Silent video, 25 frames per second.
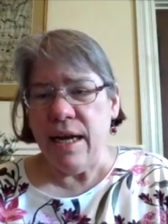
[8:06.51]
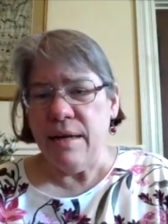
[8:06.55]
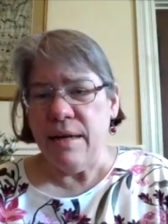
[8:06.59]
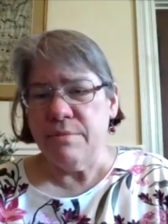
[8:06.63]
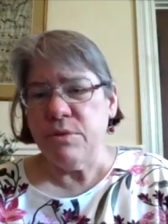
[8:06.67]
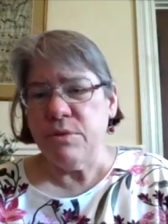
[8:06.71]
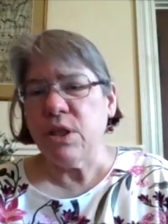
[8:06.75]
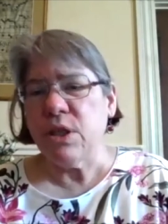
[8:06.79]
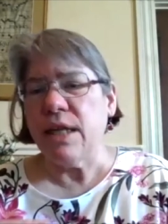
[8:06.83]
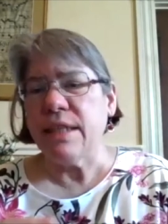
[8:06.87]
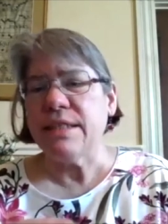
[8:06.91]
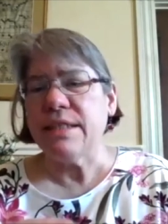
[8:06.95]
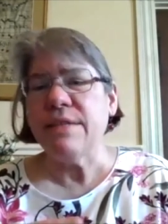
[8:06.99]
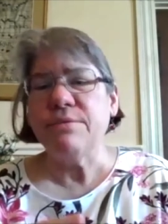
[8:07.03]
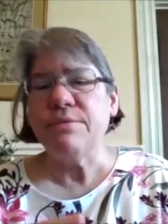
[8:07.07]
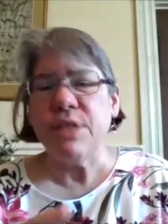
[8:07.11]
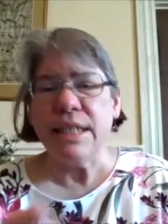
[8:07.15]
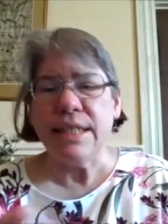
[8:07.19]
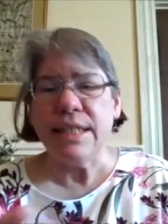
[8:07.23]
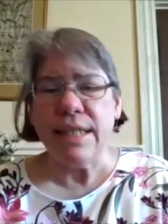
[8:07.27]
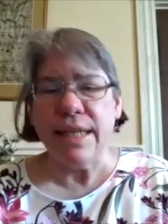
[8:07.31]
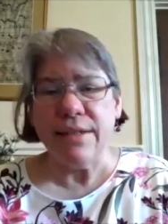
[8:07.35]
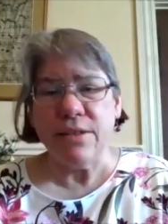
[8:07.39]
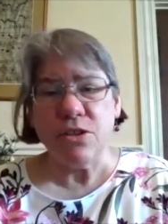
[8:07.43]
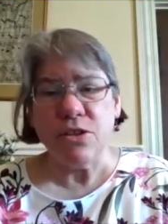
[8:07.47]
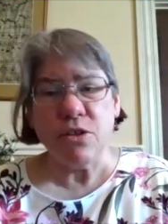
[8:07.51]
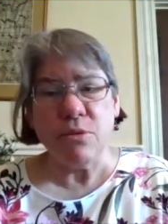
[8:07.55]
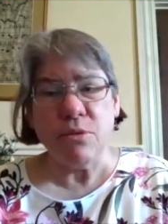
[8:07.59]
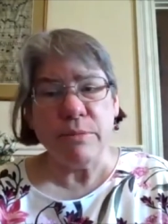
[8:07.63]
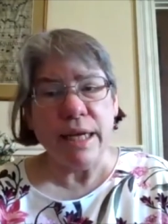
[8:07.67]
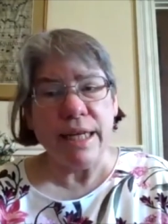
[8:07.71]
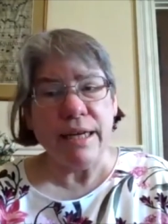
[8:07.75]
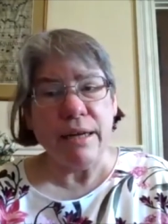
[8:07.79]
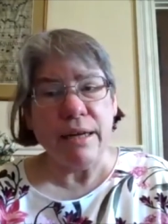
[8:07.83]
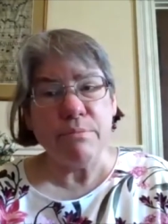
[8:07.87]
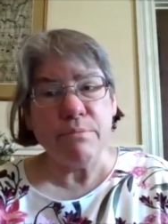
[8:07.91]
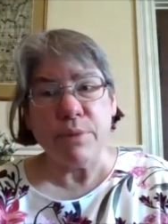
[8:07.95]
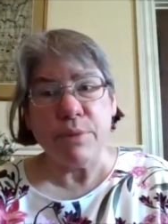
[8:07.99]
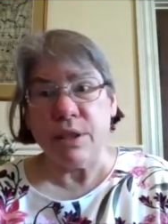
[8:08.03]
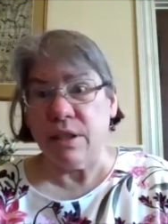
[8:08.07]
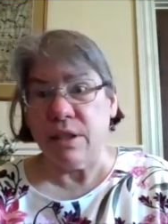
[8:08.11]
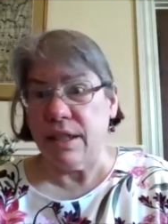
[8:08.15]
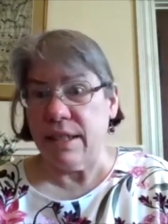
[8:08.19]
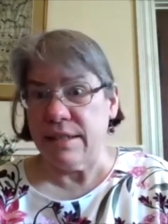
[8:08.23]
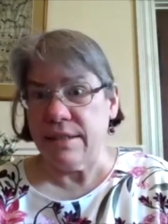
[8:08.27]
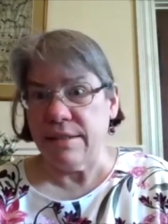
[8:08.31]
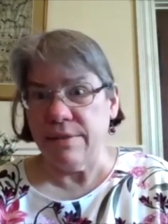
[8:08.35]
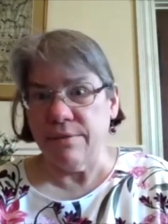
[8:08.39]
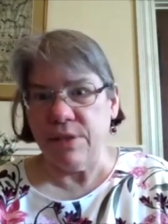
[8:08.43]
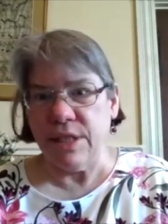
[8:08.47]
Lots of details are made up, but
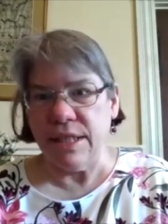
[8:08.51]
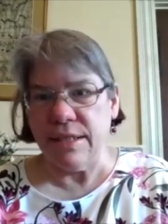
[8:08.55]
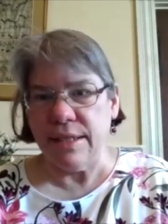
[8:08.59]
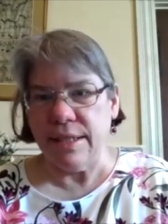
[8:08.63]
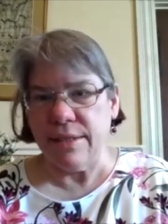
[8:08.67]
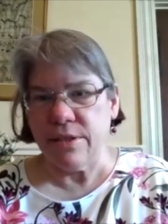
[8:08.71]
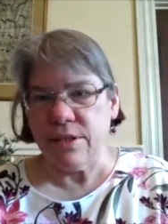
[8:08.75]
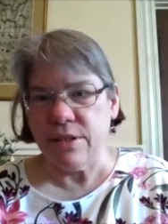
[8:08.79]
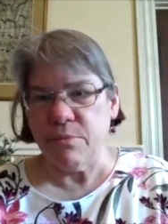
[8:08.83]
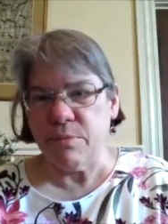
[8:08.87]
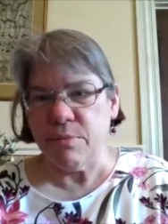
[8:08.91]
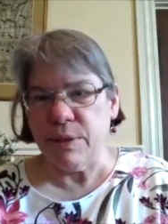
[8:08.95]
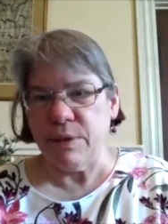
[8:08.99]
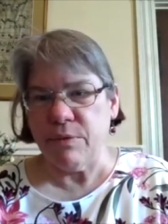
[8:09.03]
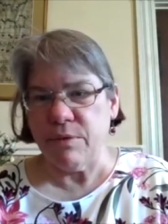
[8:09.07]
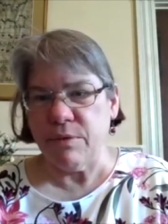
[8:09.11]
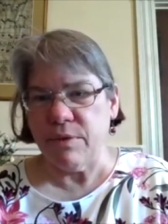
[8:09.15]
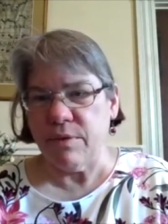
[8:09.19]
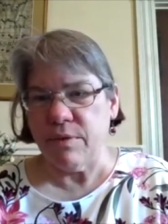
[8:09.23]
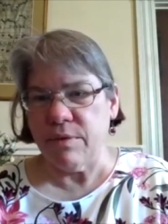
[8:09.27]
lots of details have been